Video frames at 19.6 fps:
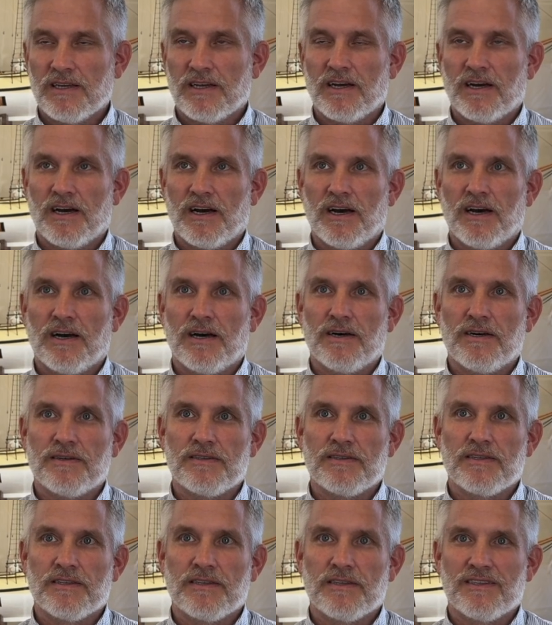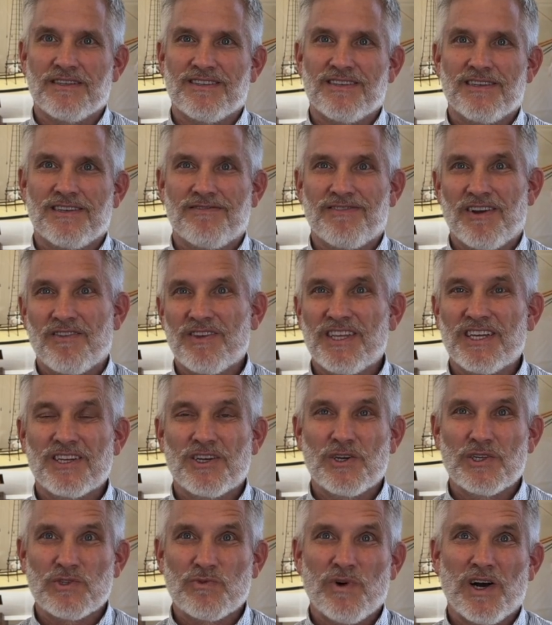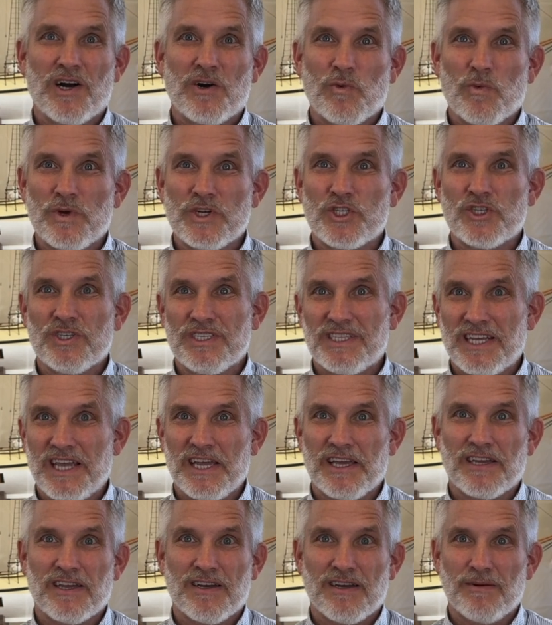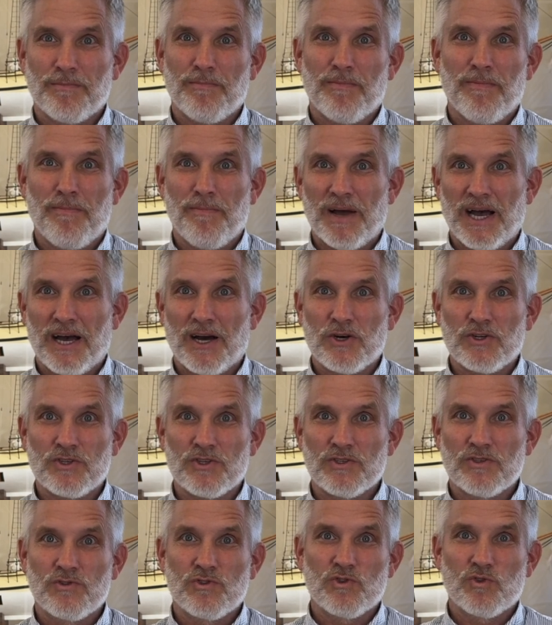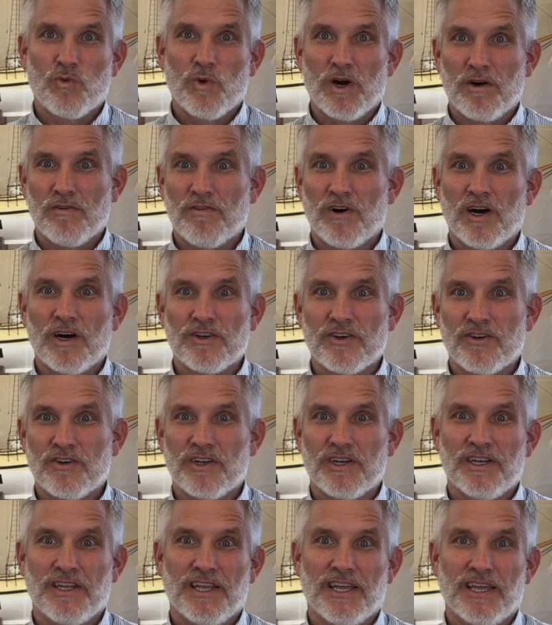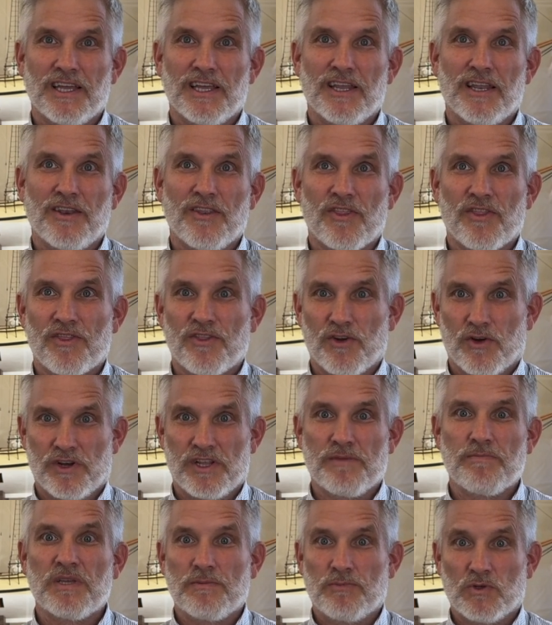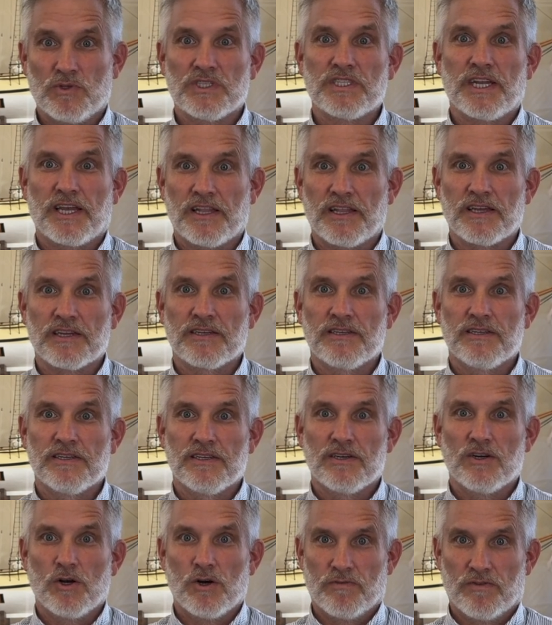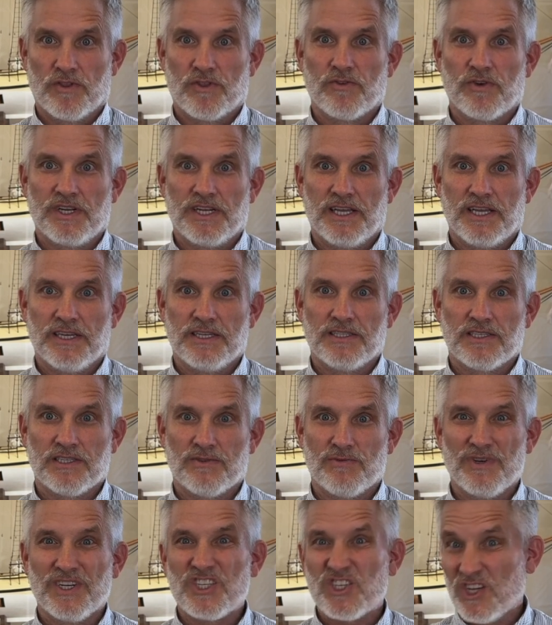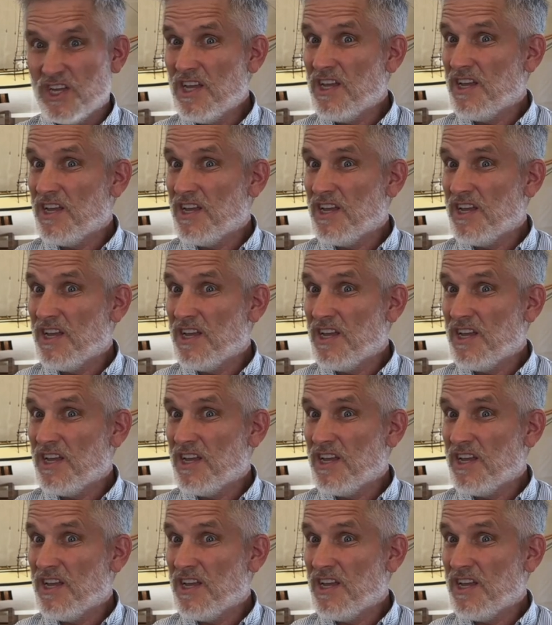Uh, if everything goes well, we should take about 1,230 people sailing over three days, which,